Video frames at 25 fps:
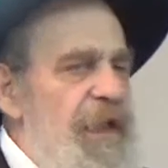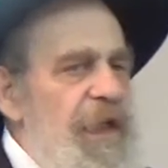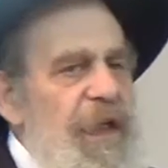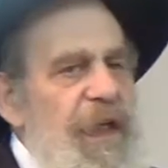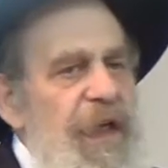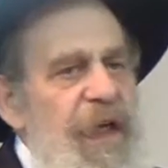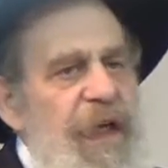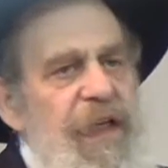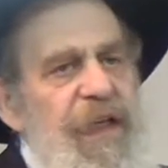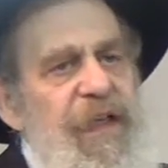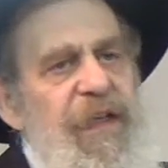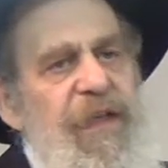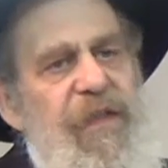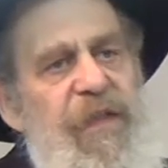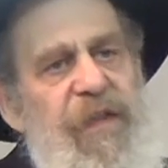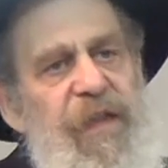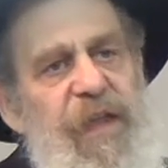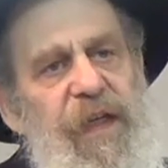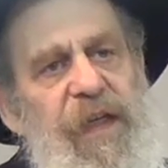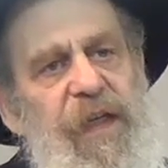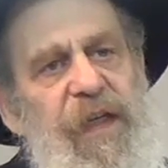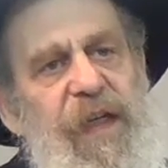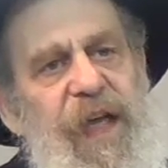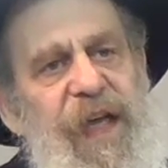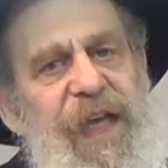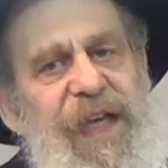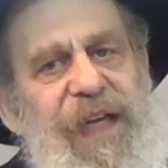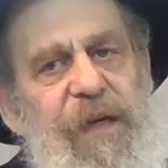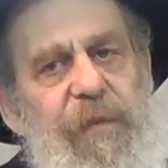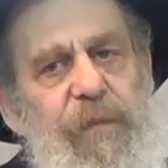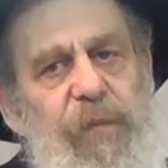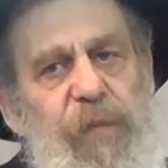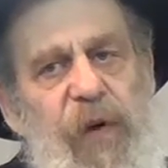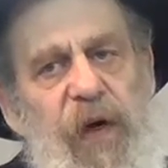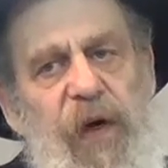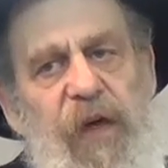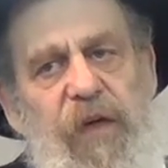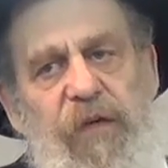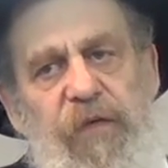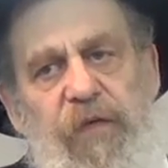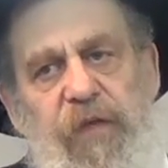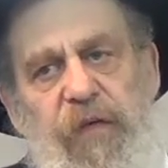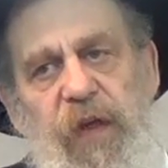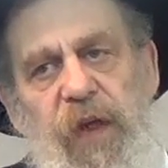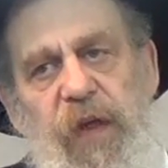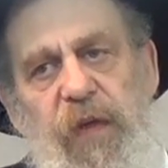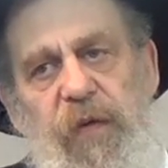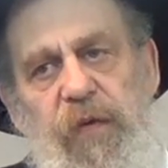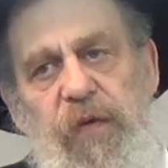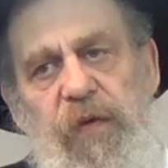Anything, any part of
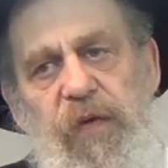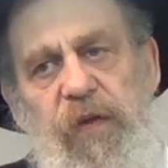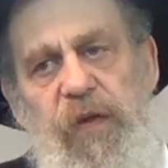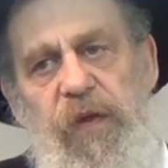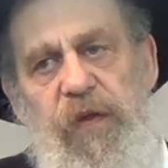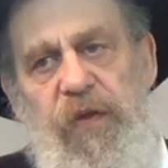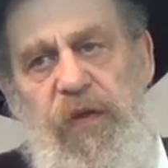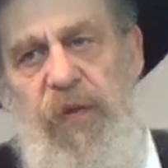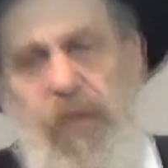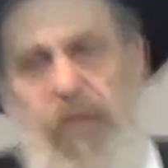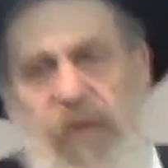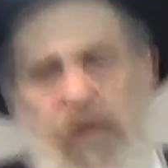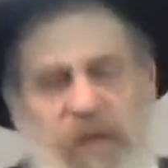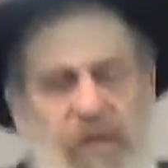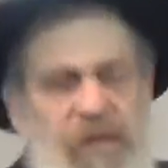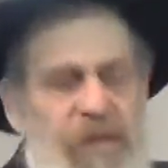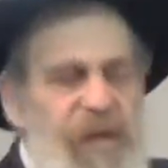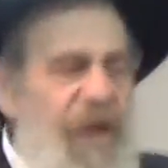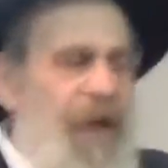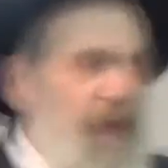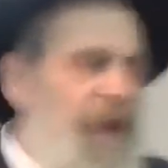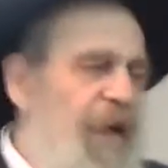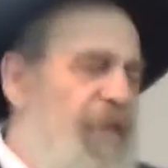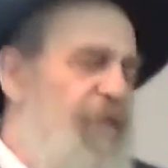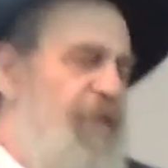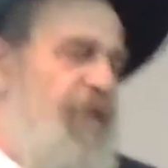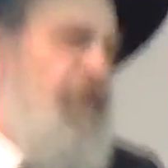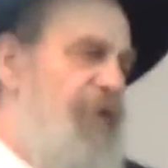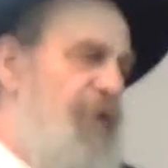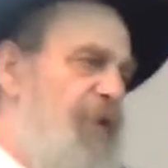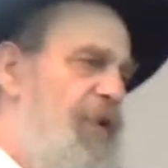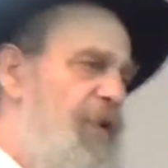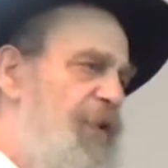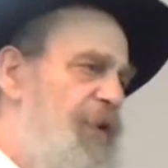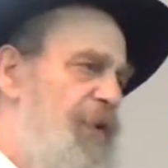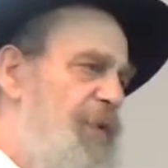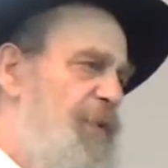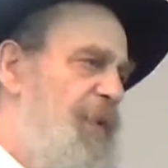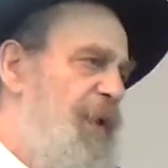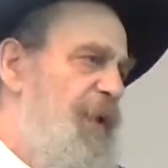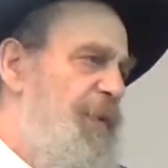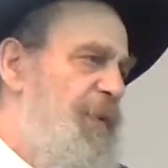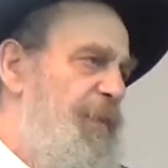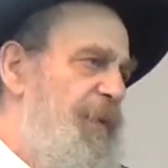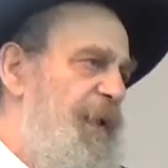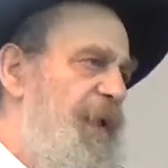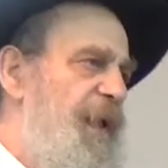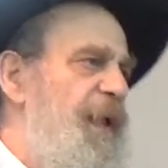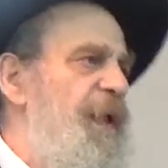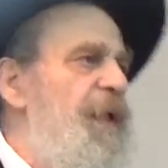Torah, Torah Shebitzav, Torah Shebal
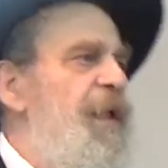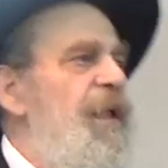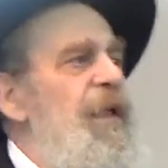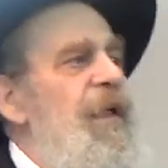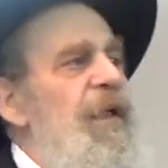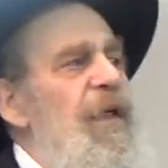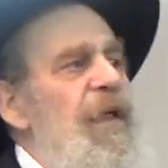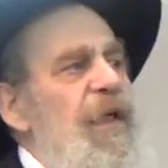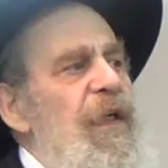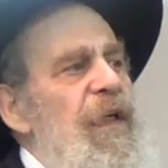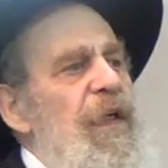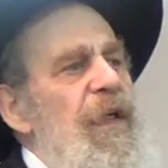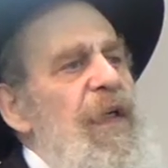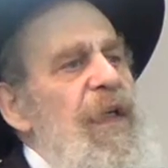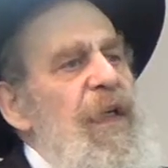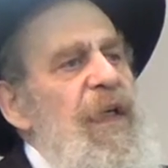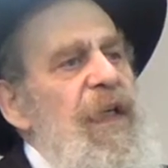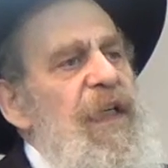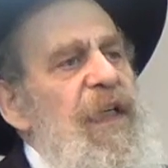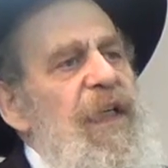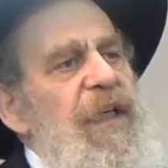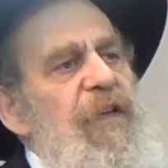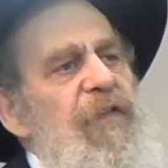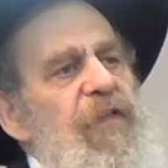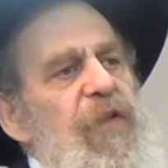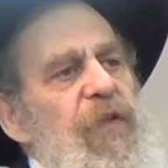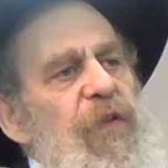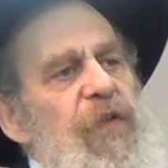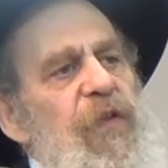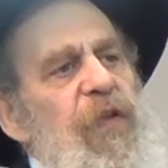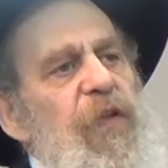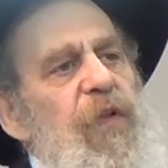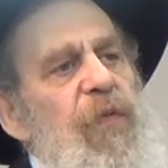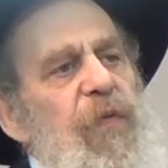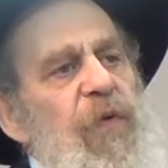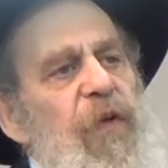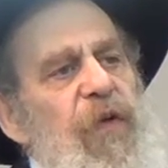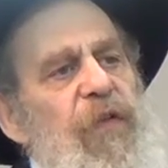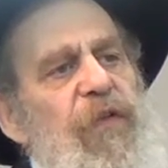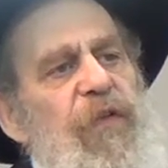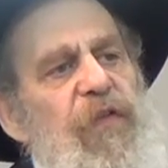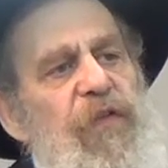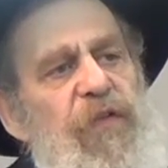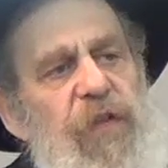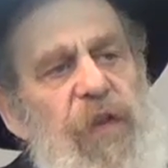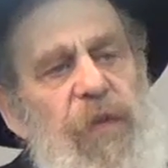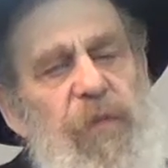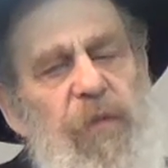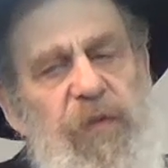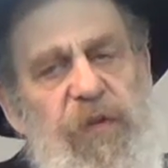Peh, And even Teirasa
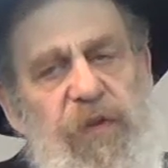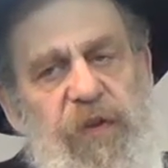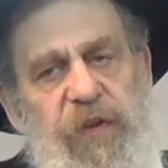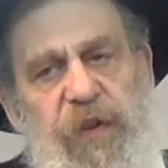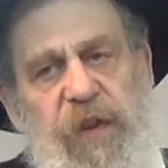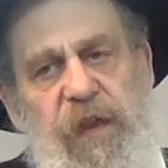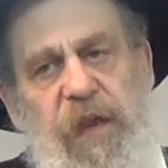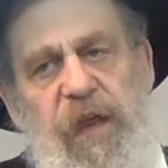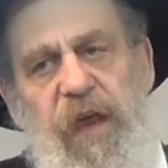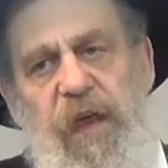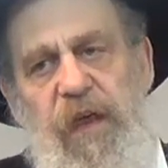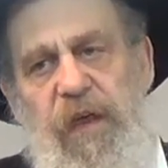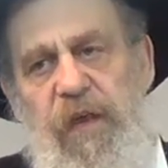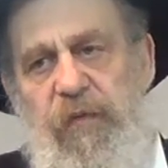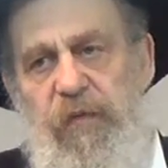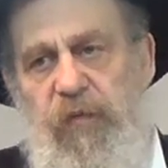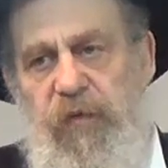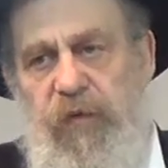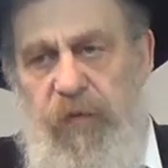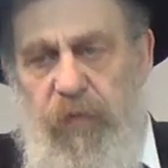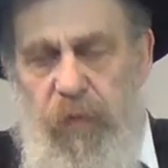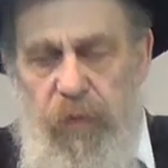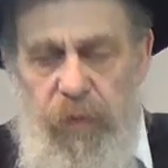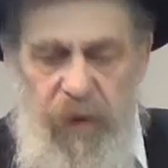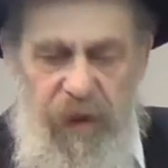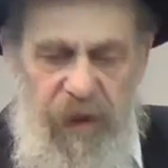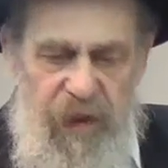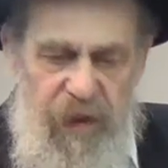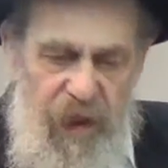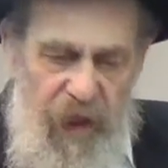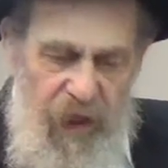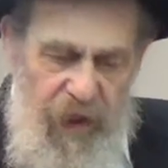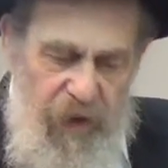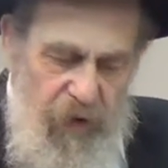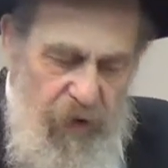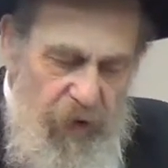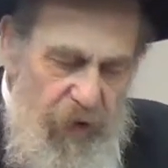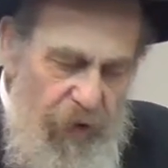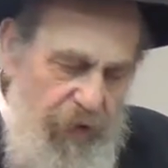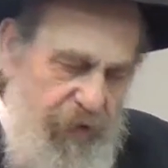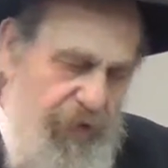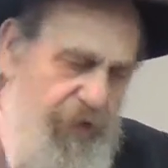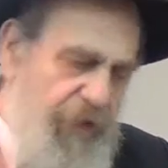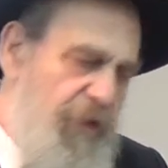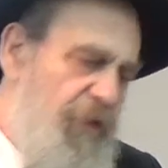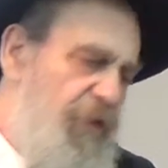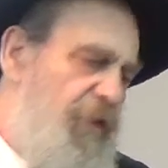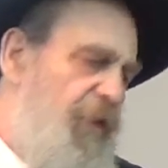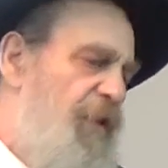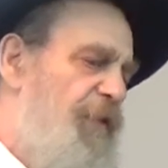Shal Mashiach, which will be taught
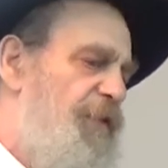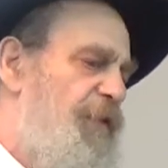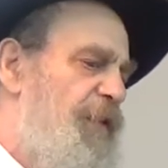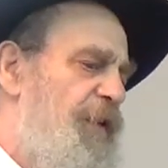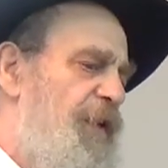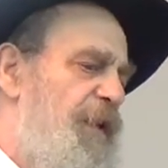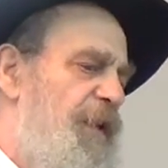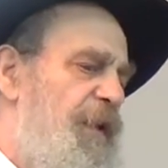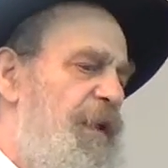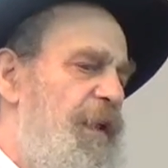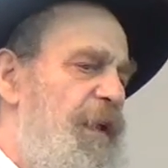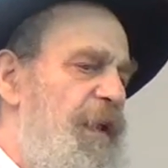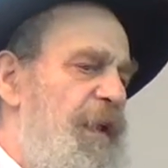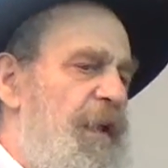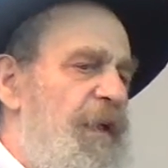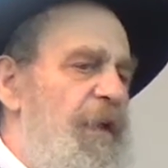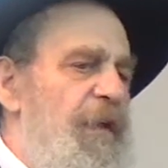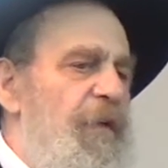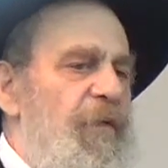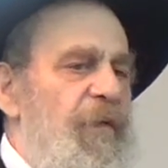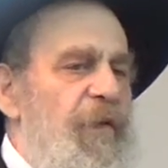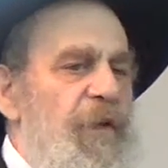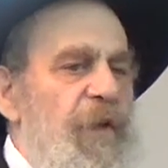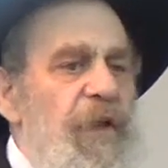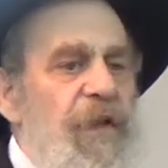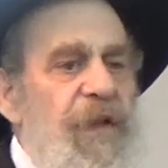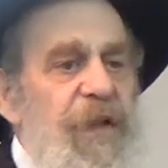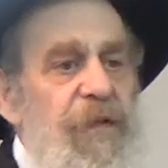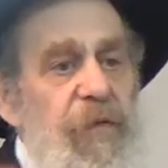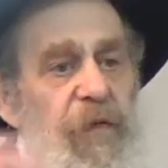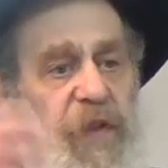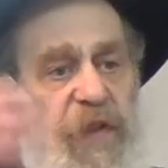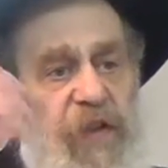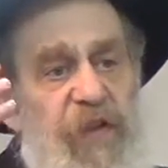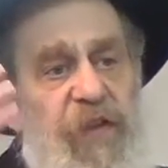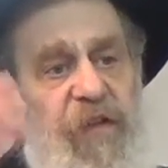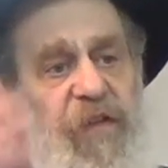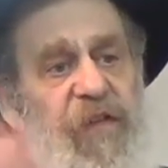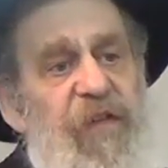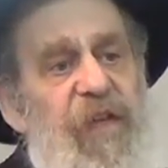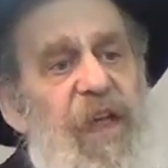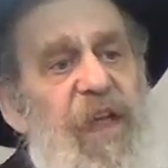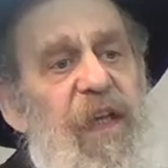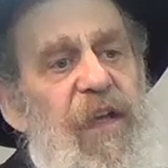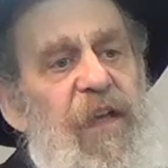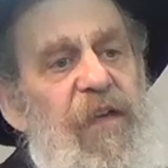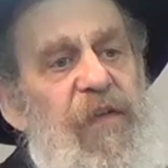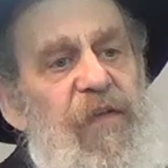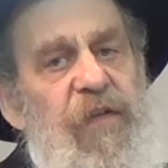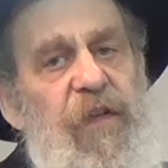La'asid Lovei, which it
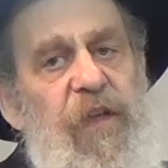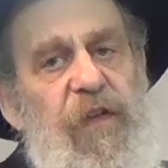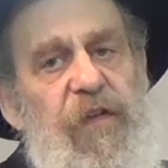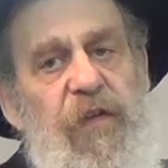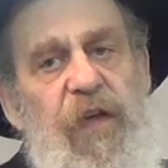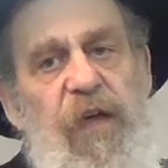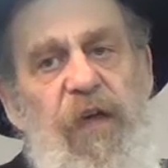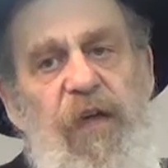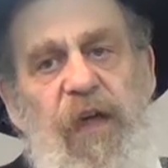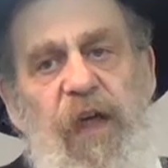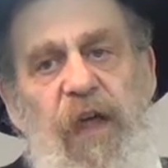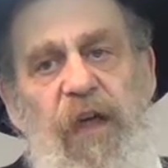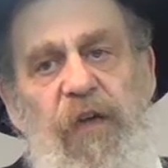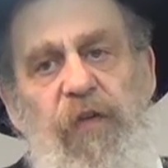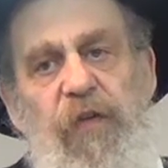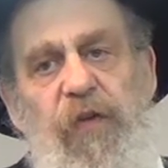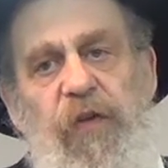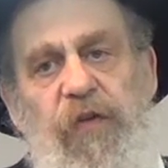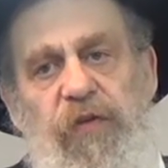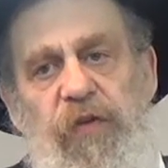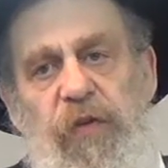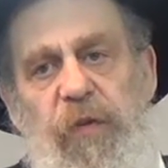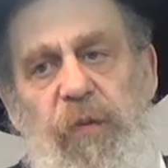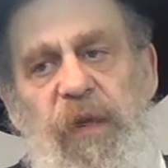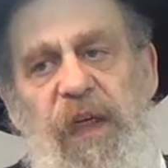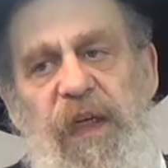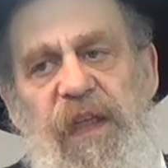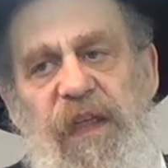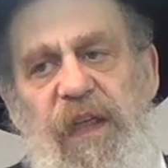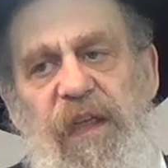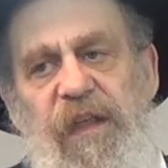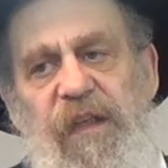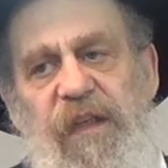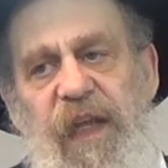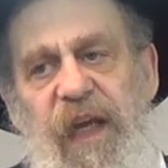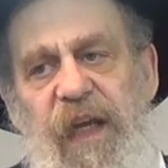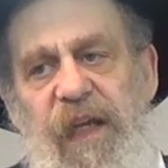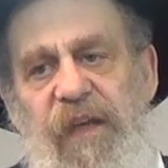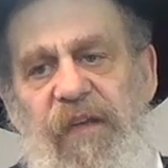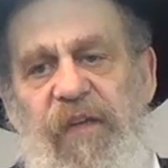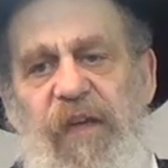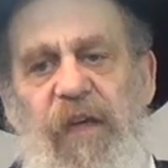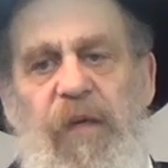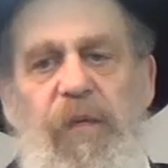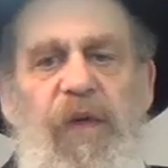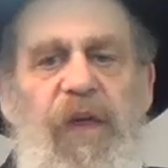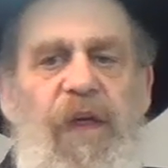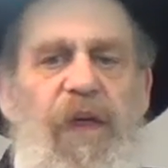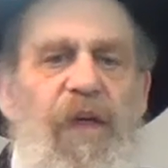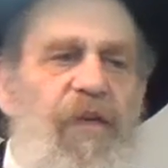says that Teir Chadoshim Iti
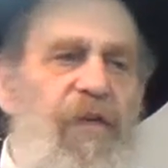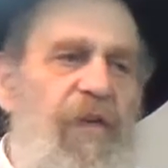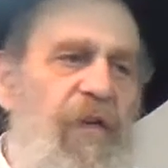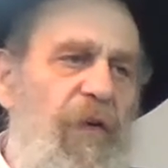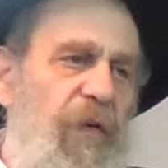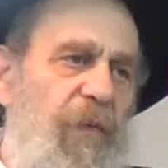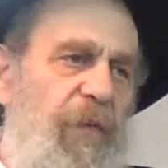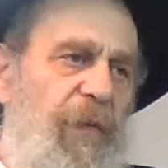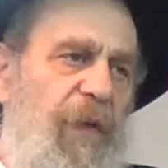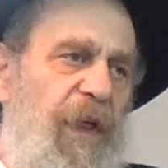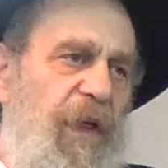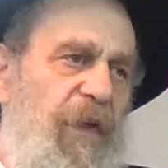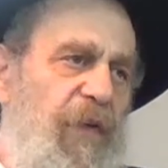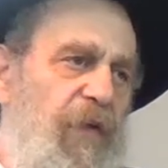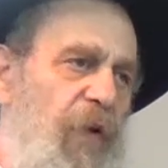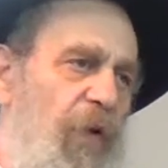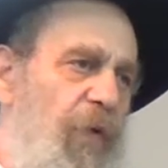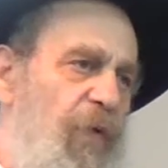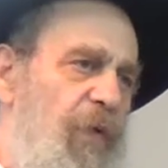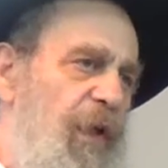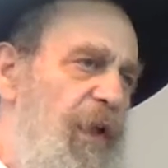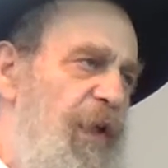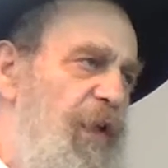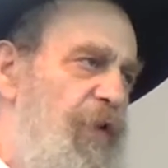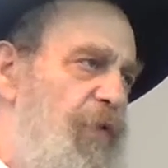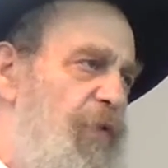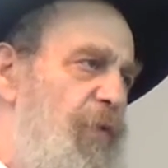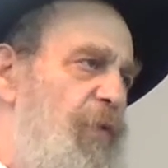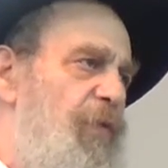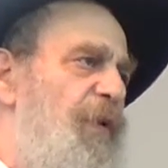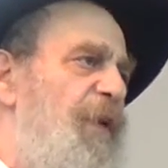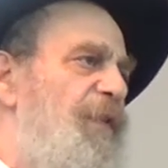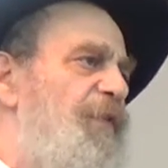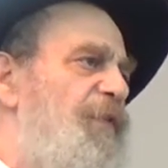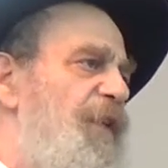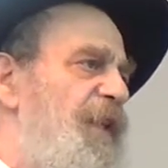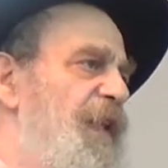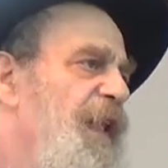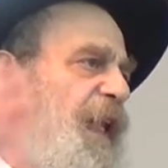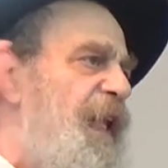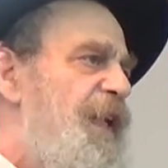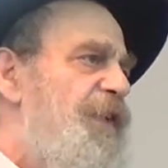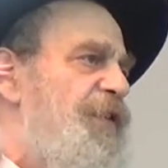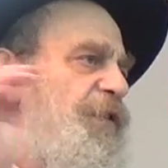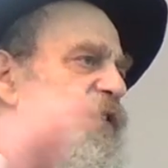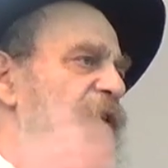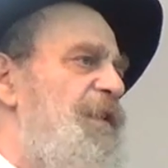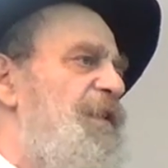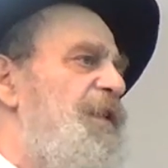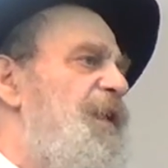Teitze, because there will be a totally new
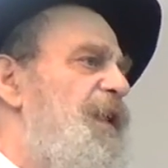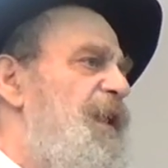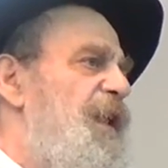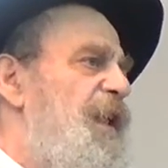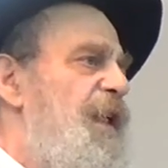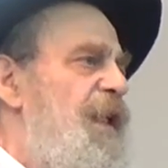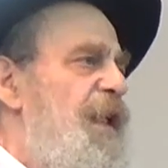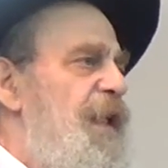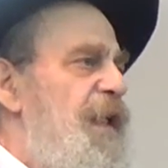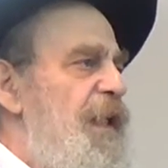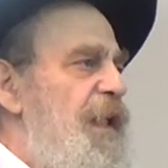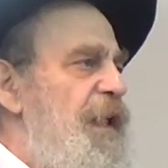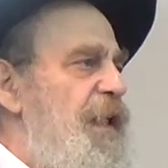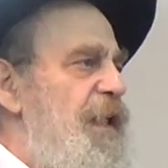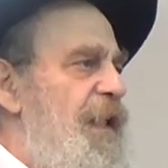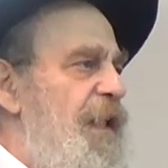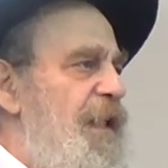revelation in the